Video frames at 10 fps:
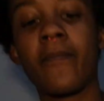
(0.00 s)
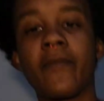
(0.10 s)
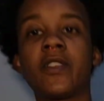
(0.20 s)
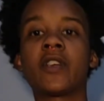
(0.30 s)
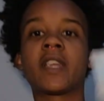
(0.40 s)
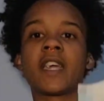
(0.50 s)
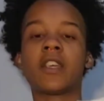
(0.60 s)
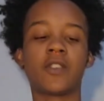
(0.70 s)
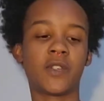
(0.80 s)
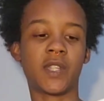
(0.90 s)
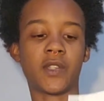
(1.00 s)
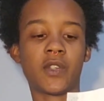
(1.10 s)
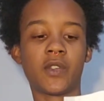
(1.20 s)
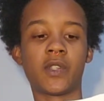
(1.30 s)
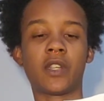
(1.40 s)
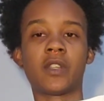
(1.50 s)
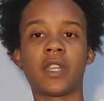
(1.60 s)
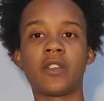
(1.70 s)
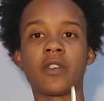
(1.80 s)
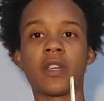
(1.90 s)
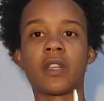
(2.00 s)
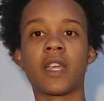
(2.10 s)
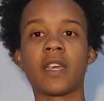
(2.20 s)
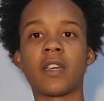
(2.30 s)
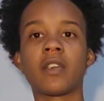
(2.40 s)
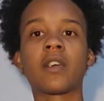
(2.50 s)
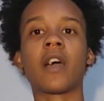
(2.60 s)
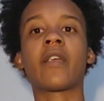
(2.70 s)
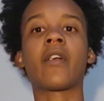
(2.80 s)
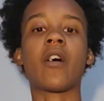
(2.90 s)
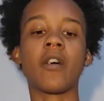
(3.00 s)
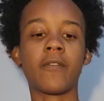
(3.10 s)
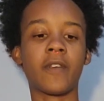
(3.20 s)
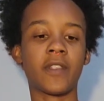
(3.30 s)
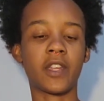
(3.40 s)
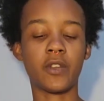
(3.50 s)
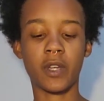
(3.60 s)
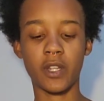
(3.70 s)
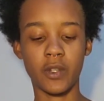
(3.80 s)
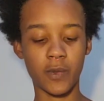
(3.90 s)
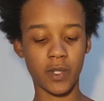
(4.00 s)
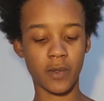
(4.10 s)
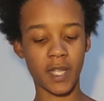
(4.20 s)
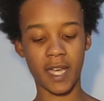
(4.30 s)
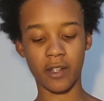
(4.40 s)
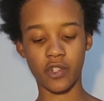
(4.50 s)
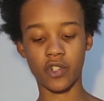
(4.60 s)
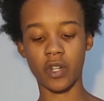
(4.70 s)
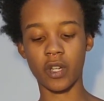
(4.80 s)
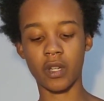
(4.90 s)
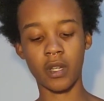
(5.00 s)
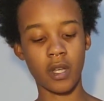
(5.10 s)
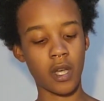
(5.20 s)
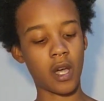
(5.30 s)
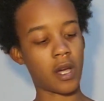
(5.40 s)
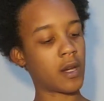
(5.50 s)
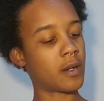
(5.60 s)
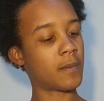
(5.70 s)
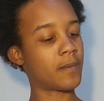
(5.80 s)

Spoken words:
You're gonna get your scissors and then you're gonna like cut it off, and then you can use those extra oh,